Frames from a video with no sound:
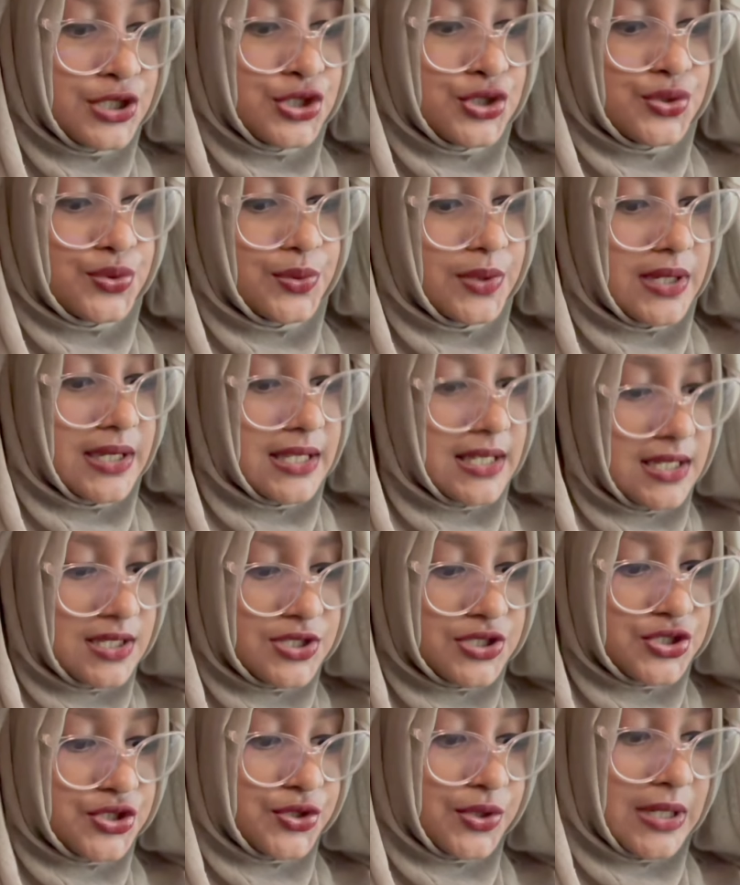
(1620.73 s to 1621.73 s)
to
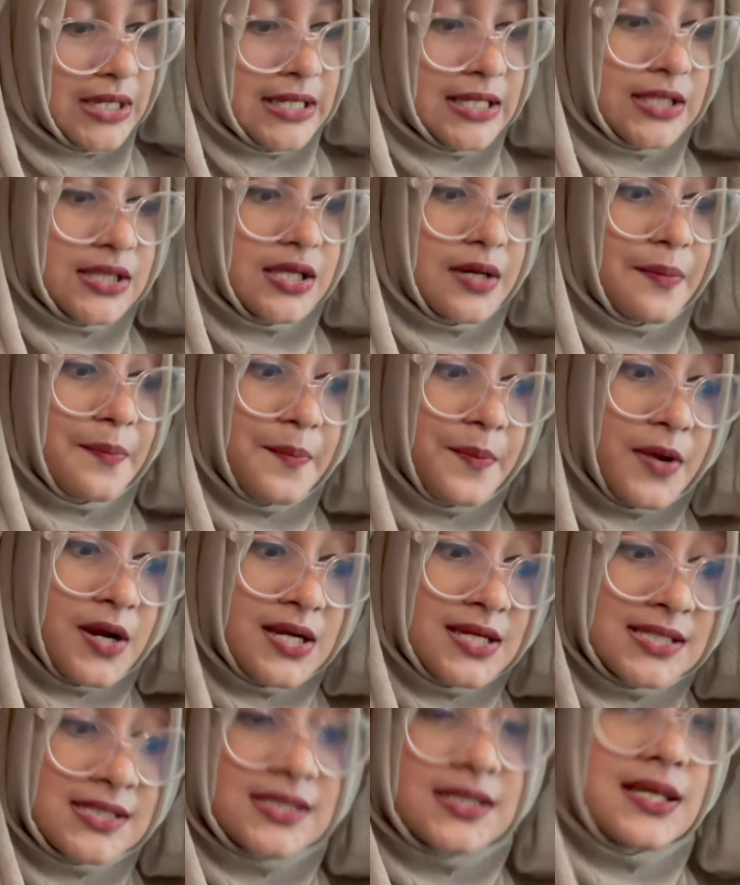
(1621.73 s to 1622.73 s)
illustrate the
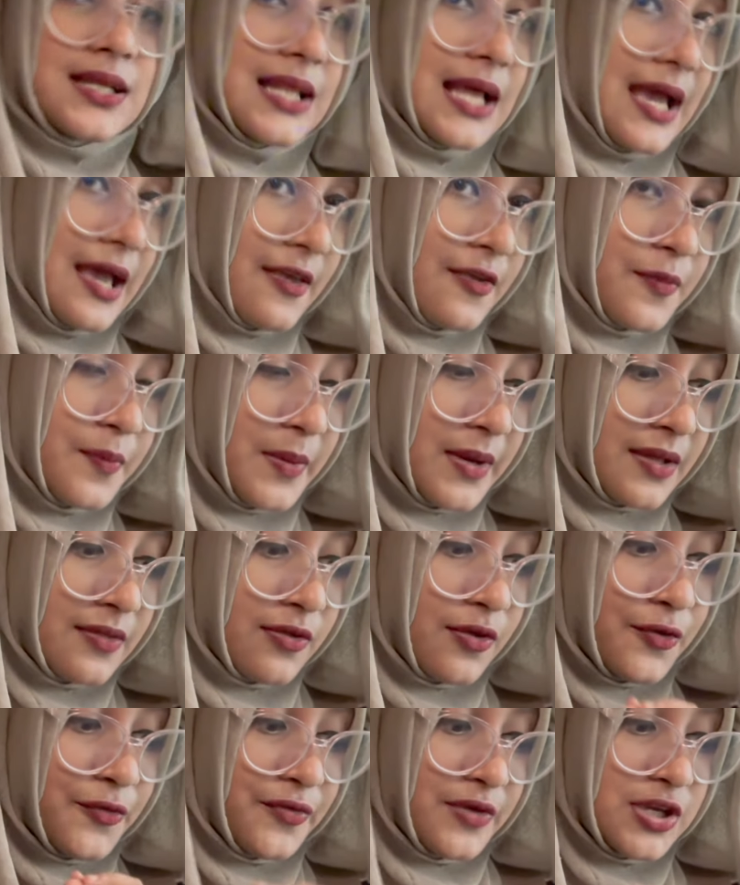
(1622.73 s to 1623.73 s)
personal
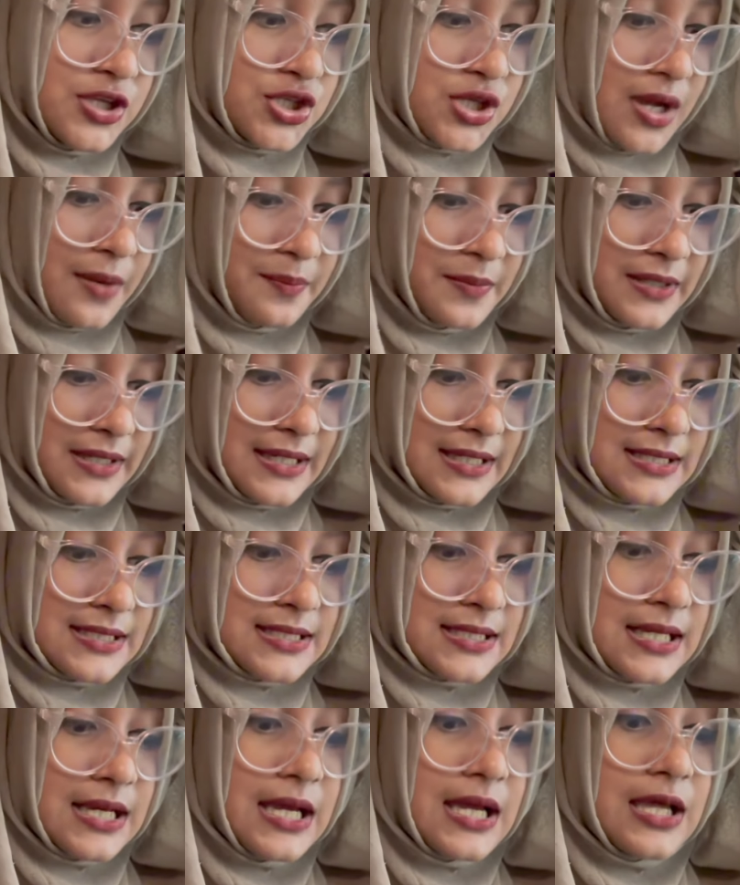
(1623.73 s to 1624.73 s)
aspects of each
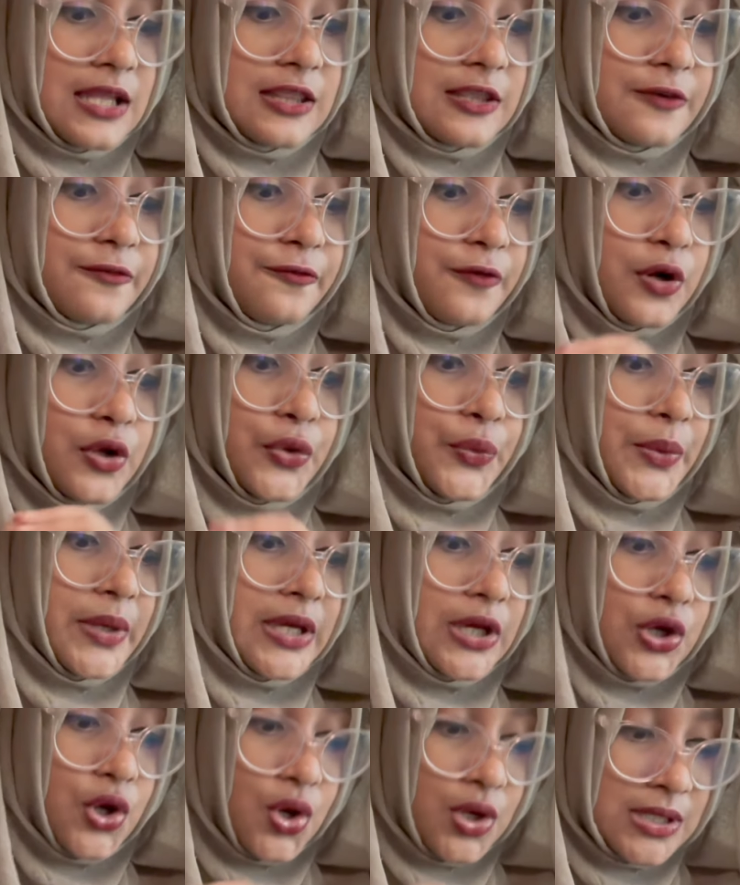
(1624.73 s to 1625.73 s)
applicant. The
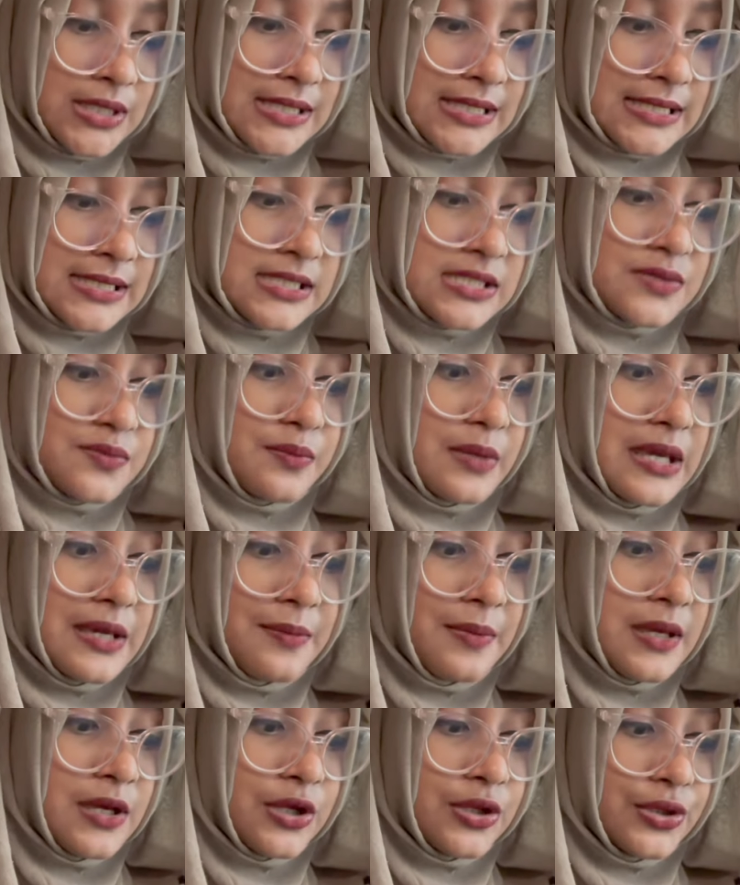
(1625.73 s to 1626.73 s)
following contents may
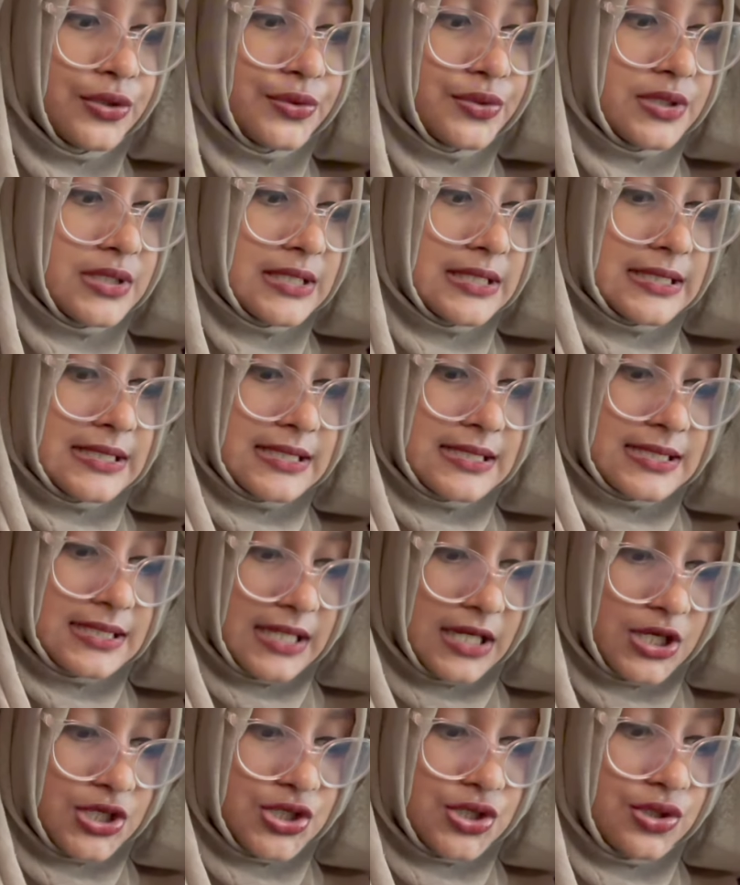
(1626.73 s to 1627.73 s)
be included in this
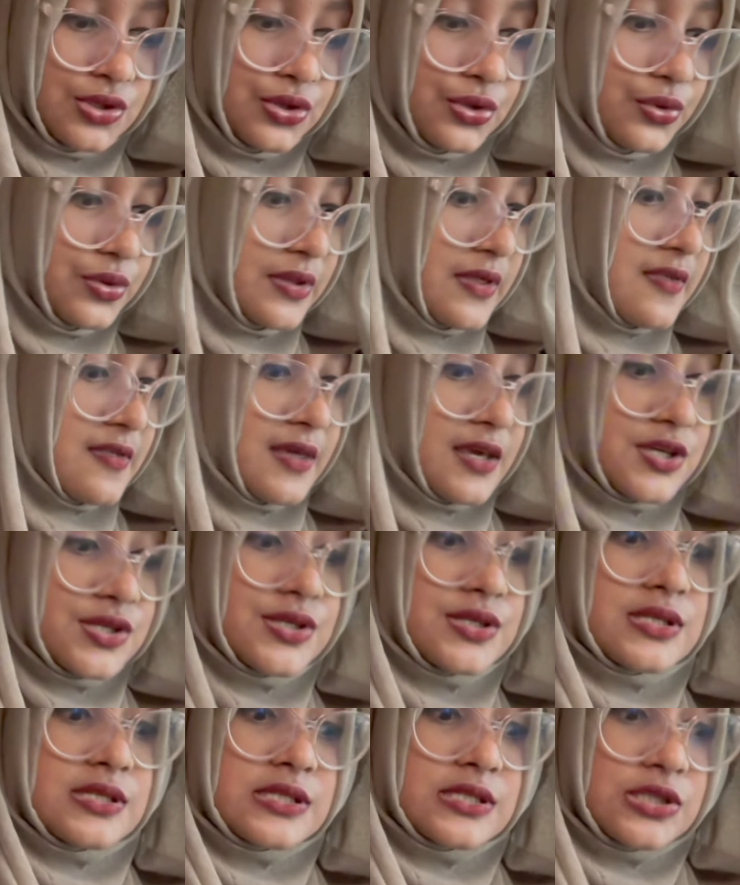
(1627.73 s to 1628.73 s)
section, though this
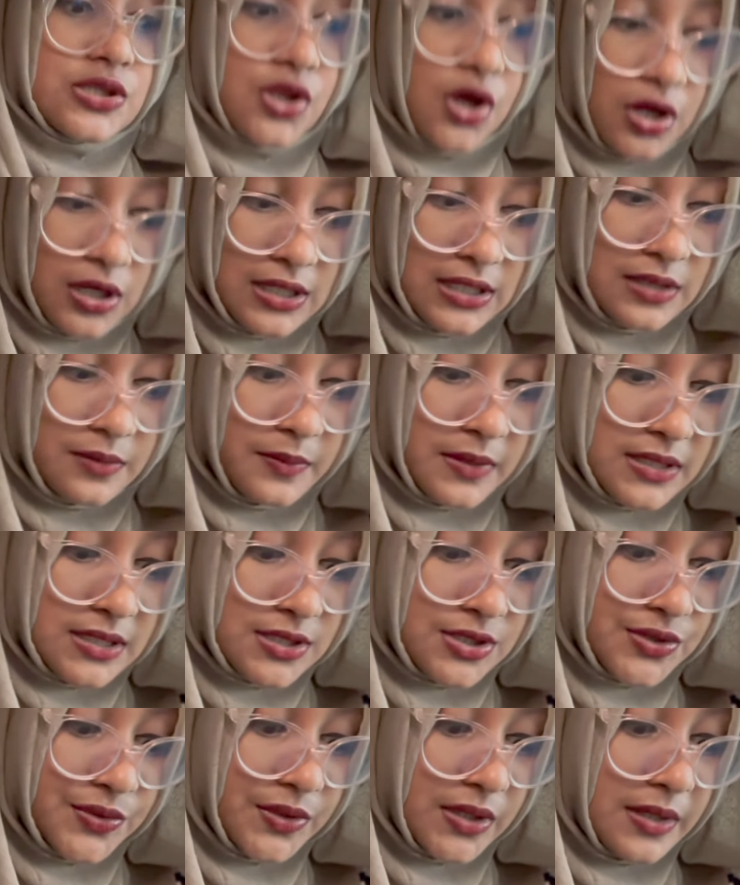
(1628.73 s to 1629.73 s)
section is not
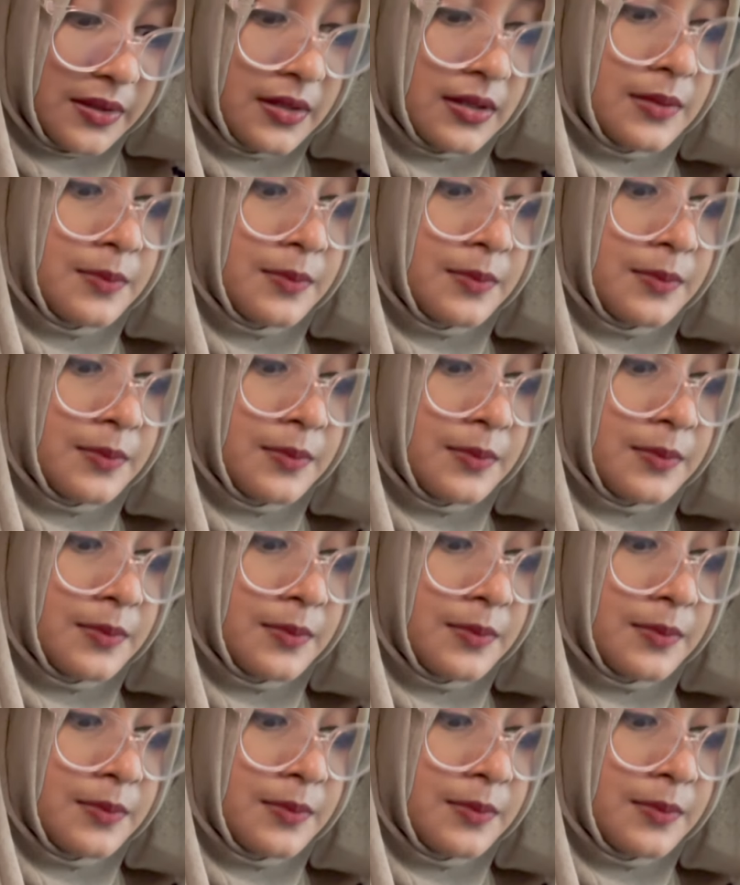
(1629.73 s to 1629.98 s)
limited to that: